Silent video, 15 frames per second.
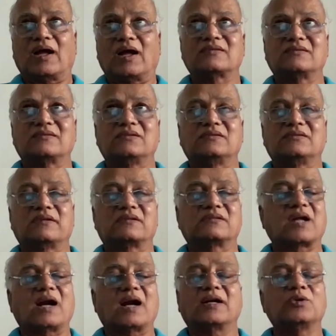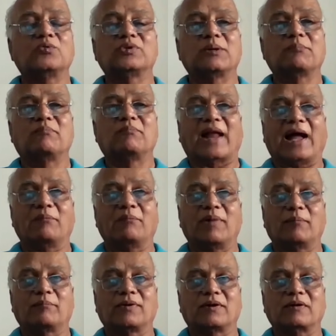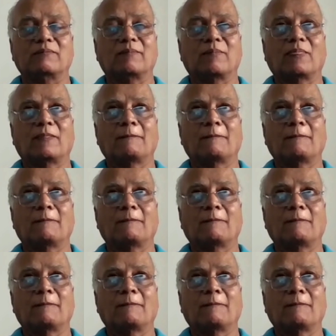I started with a blank paper,